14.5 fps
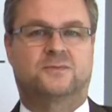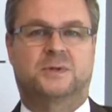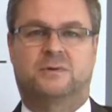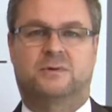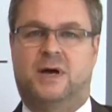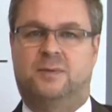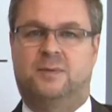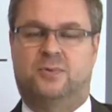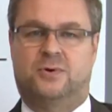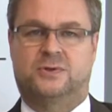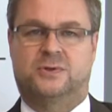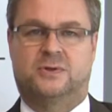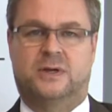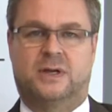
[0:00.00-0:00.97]
with the right
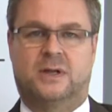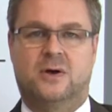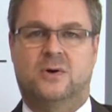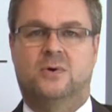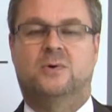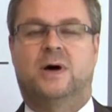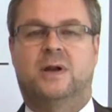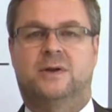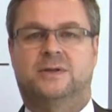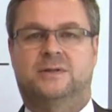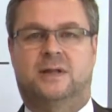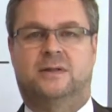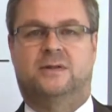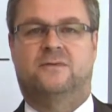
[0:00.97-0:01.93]
personnel who
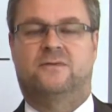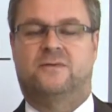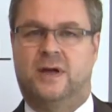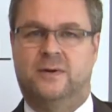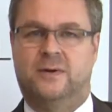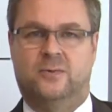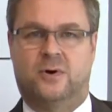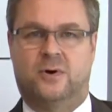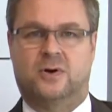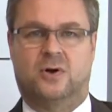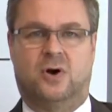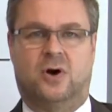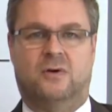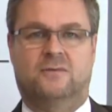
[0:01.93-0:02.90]
understand the
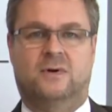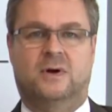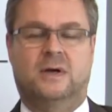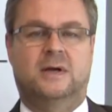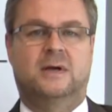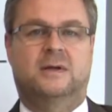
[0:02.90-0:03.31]
framework of